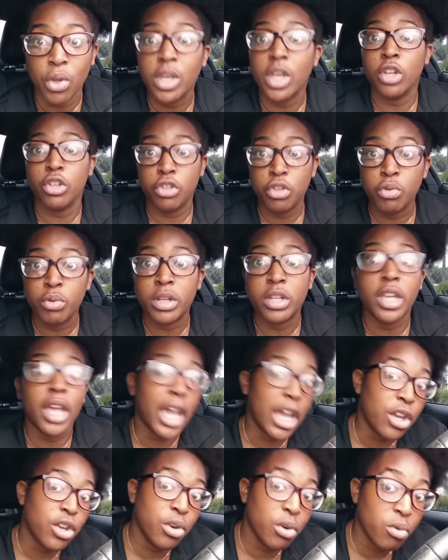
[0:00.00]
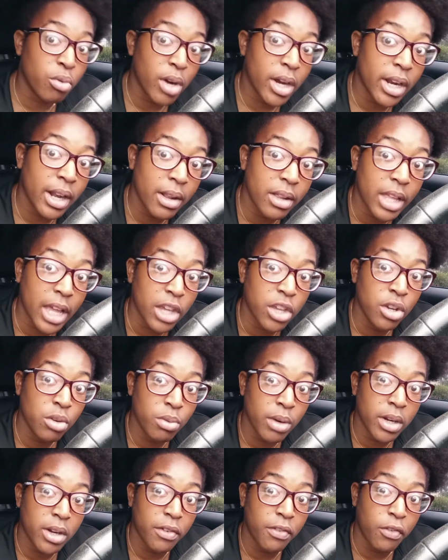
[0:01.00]
You can do it. Can you run can
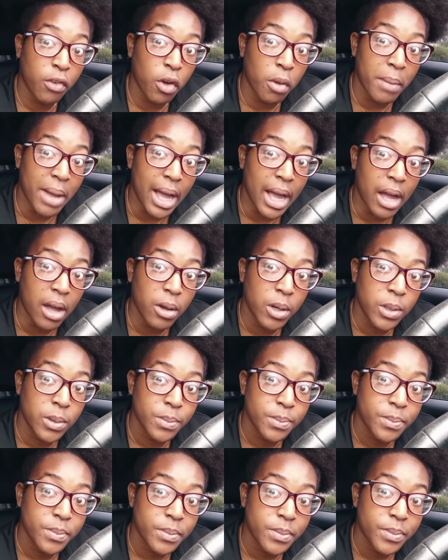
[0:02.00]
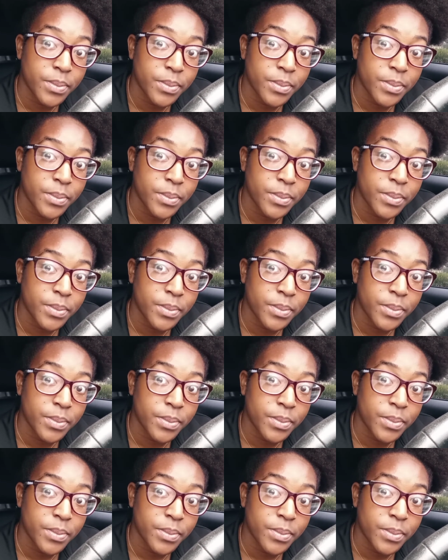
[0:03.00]
you run a full mile?